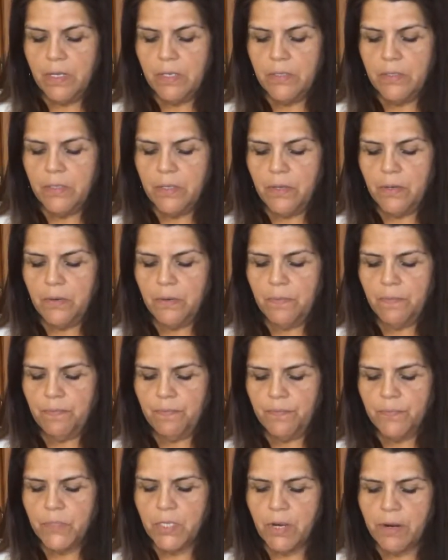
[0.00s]
So
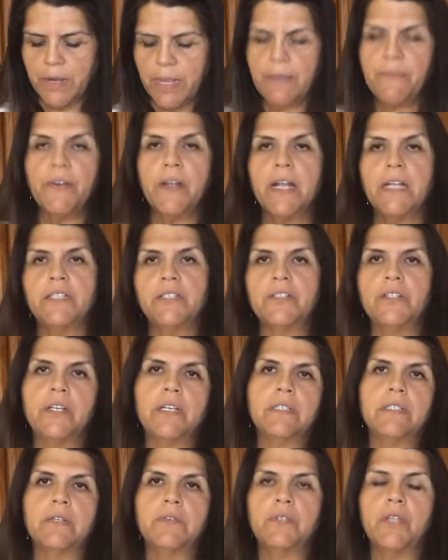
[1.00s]
sorry, I forgot to show you
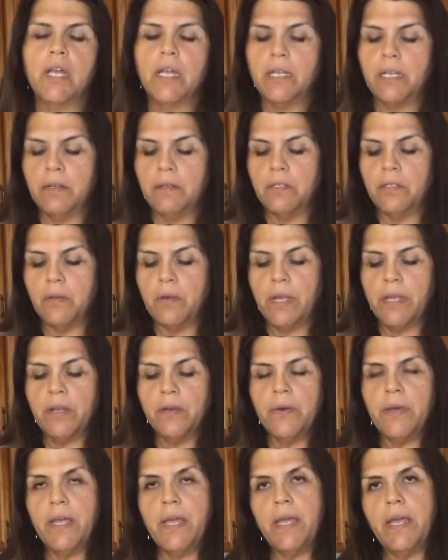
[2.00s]
because I was talking. So I
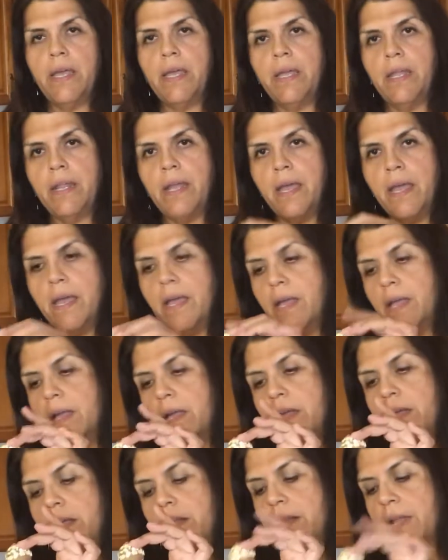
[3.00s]
go ahead
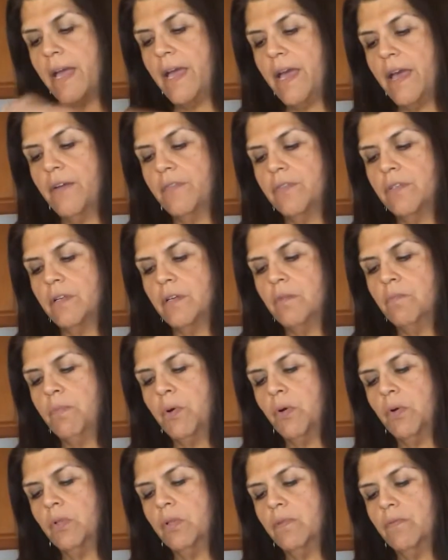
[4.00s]
and I have a
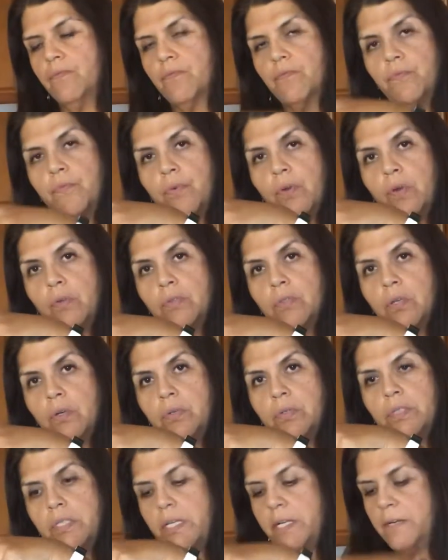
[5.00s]
bowl of rolled
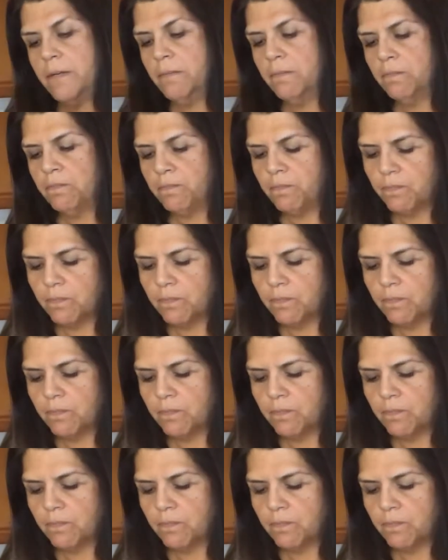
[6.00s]
oats here.